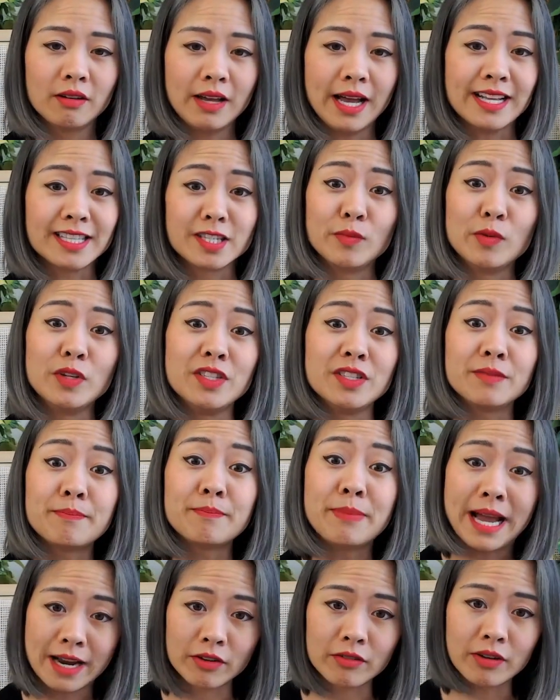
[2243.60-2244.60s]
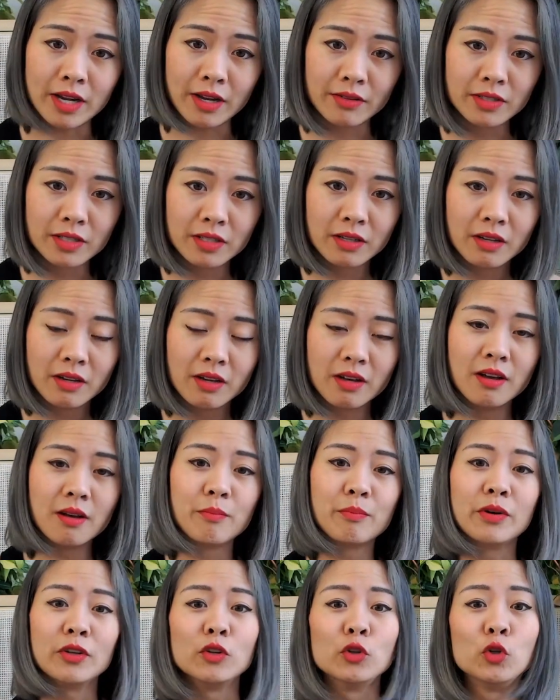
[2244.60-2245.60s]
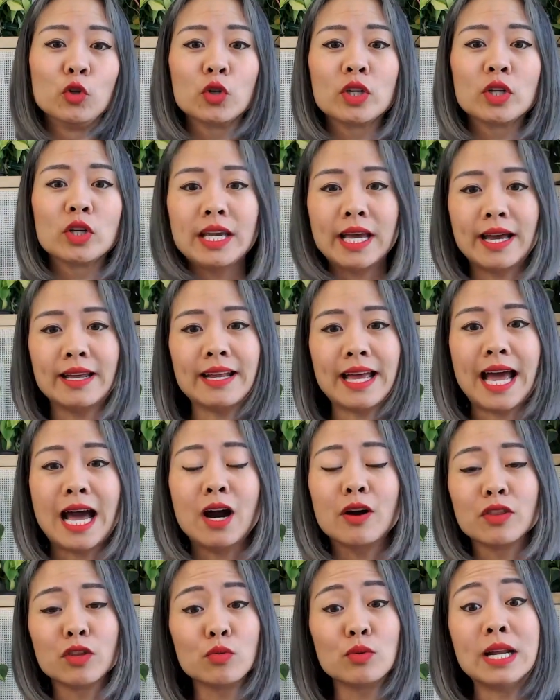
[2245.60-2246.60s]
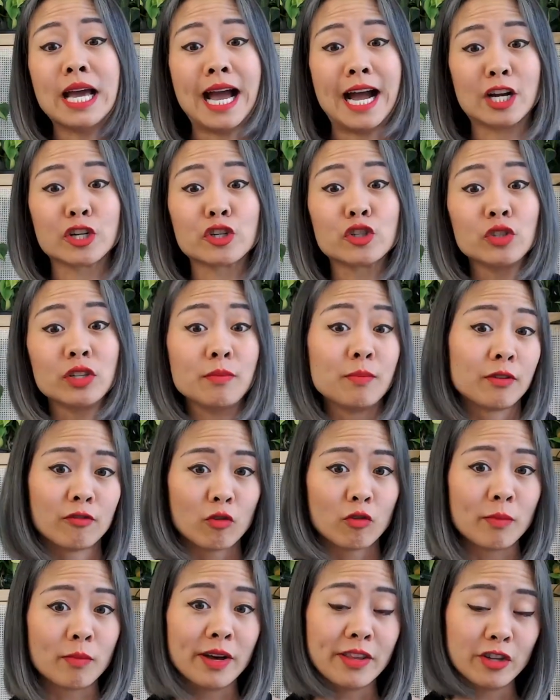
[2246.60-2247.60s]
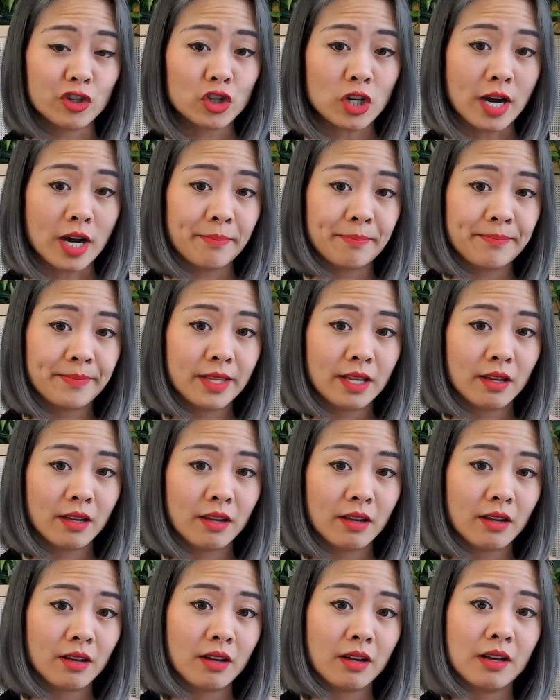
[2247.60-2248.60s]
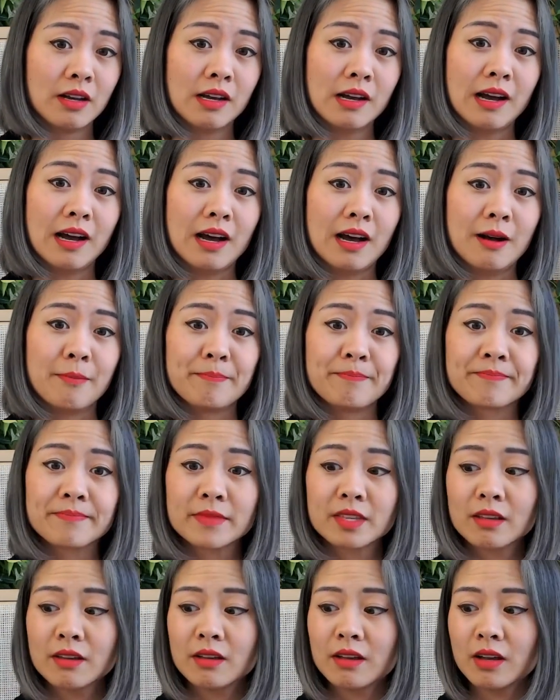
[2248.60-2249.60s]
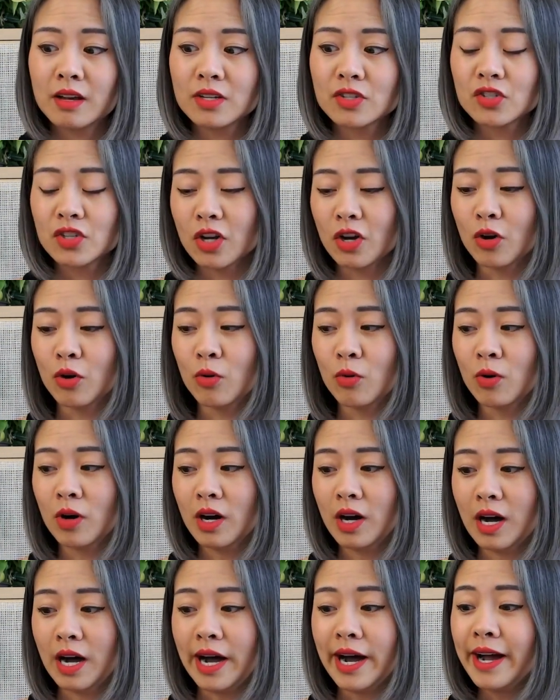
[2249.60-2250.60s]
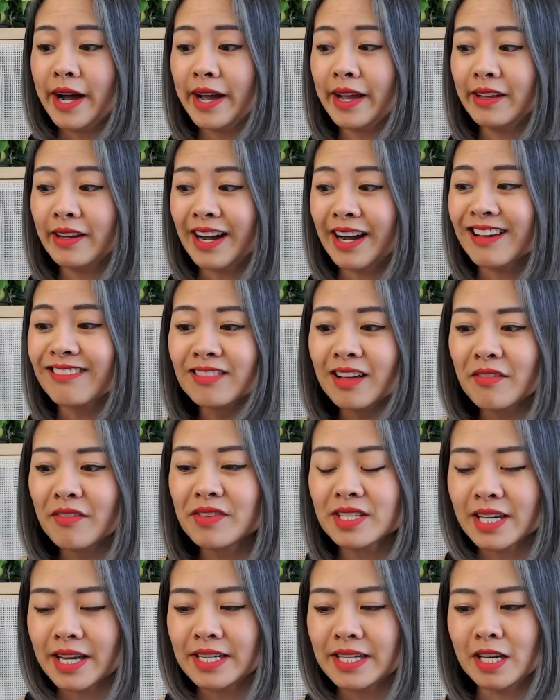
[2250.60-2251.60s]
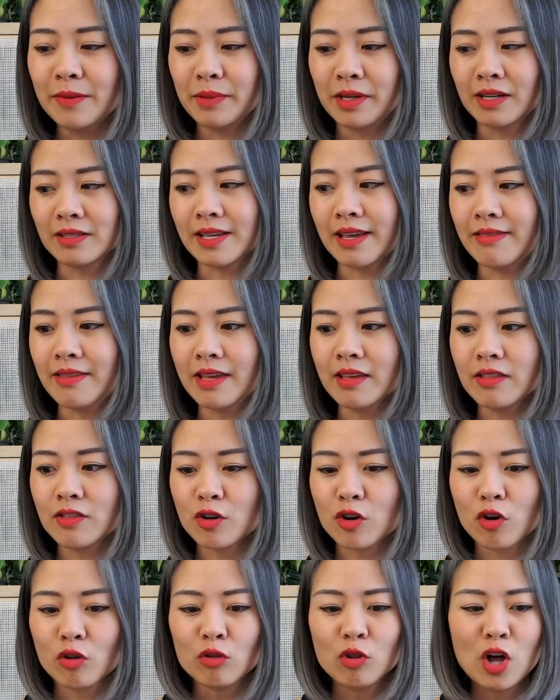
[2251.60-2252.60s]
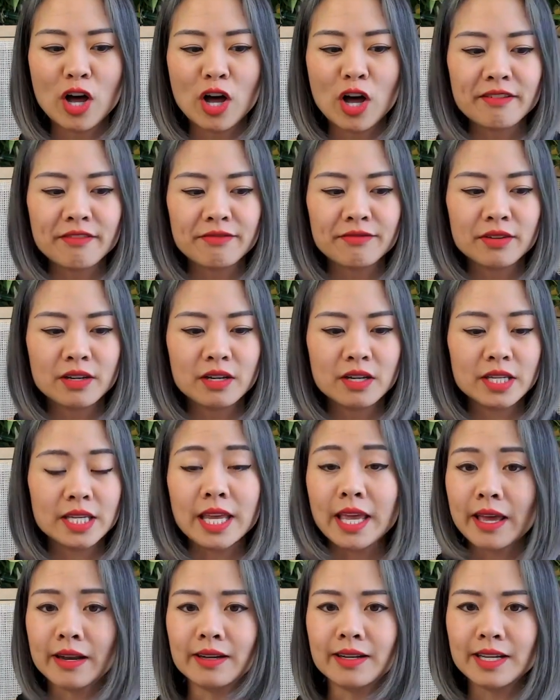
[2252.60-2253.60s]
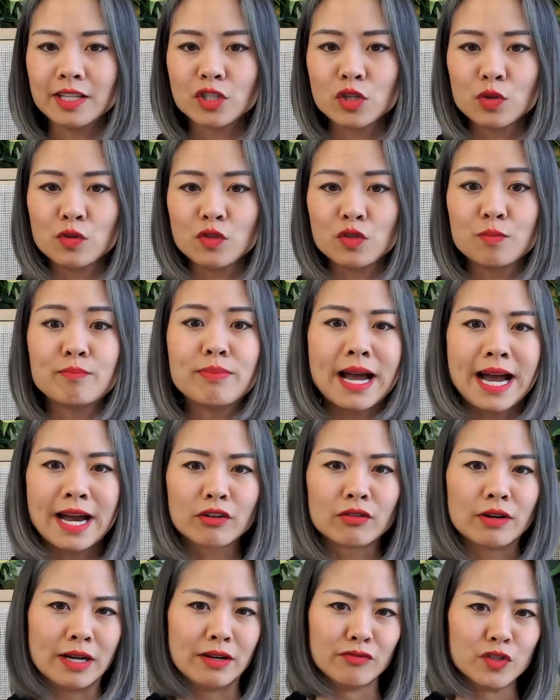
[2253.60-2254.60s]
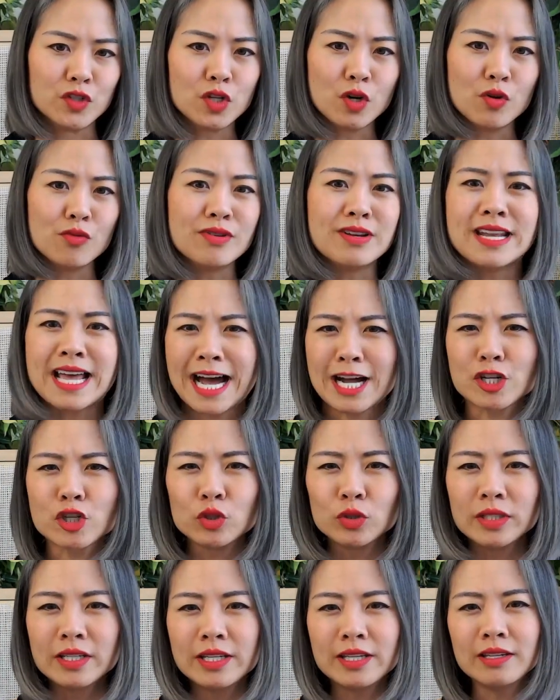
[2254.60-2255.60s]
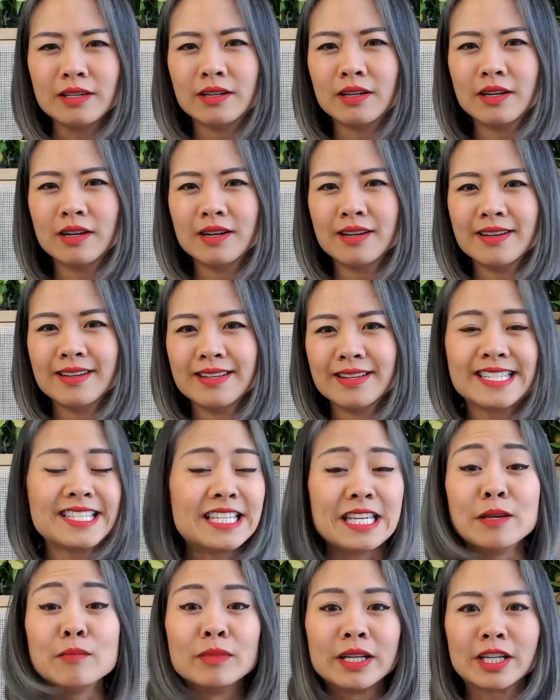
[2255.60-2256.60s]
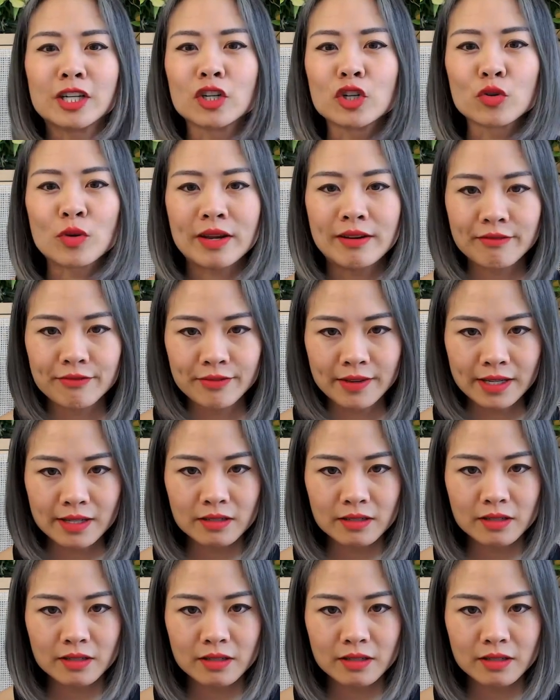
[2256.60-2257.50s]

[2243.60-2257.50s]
at someone's background, but looking at how they would actually perform on the job. So I love this idea because I think there are a lot of candidates whose backgrounds don't naturally seem like a great fit.